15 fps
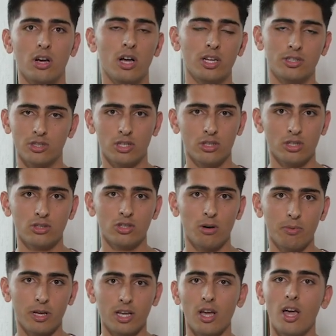a certain
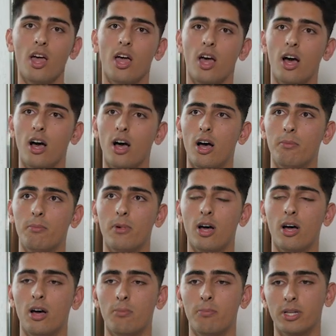topic,
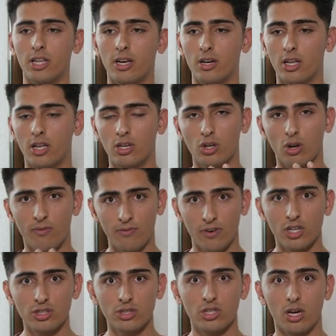but then in your
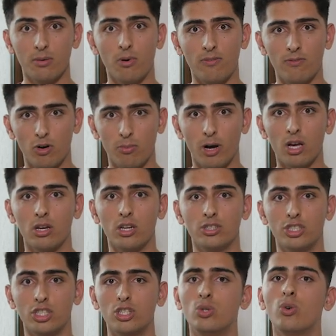first term for
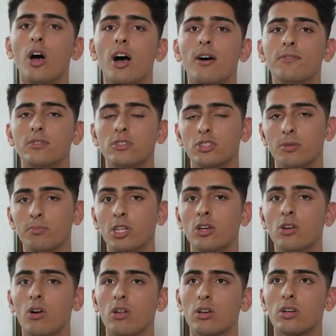biology, you have something
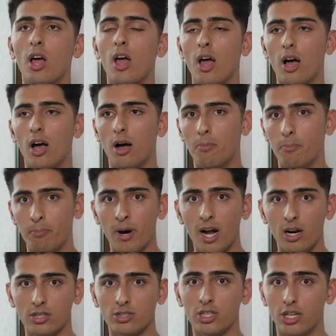called
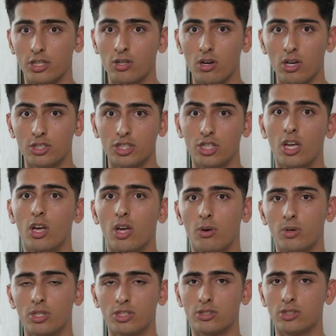parasitology,
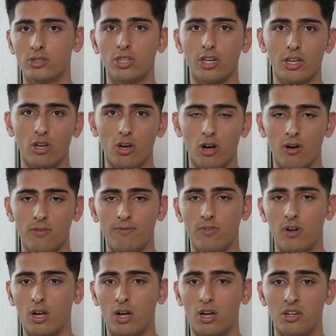which is a study of,
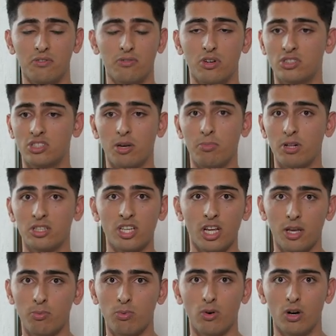for example,
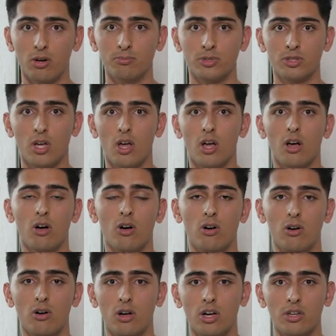tapeworms
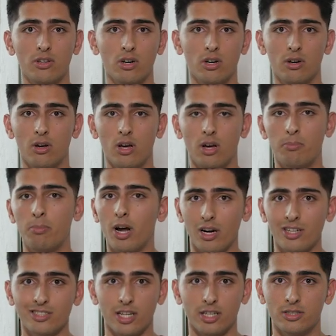or other
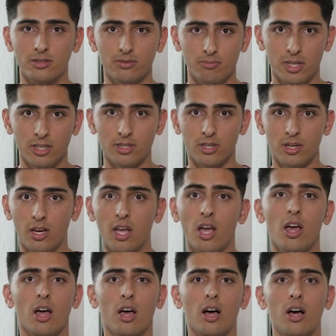parasites, basically.
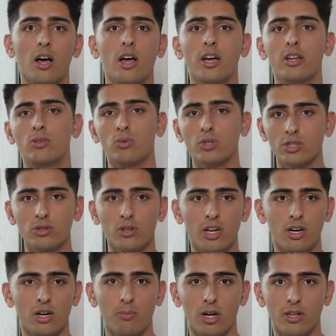And once you
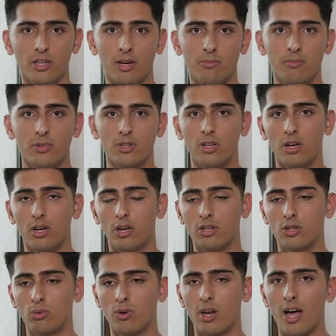learn about them,
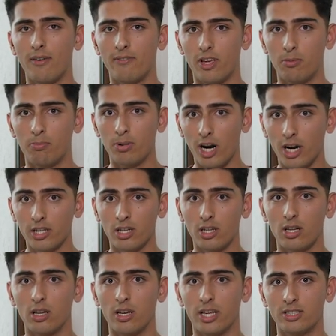you will have a
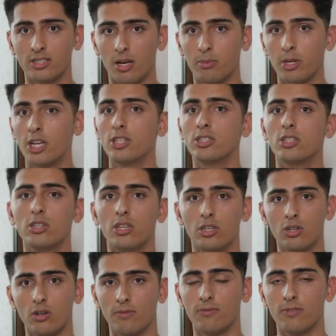practical examination
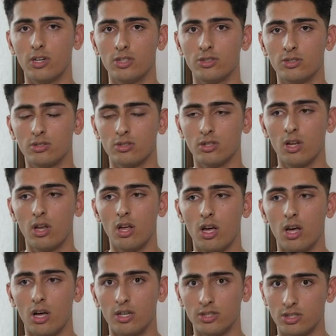in your first
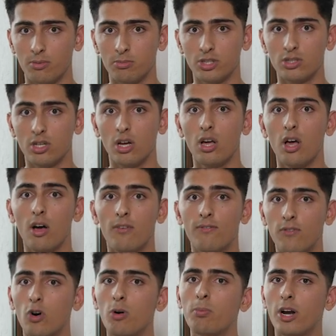semester
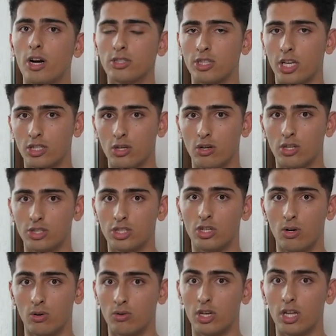for
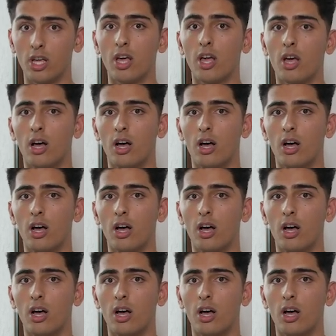parasitology only.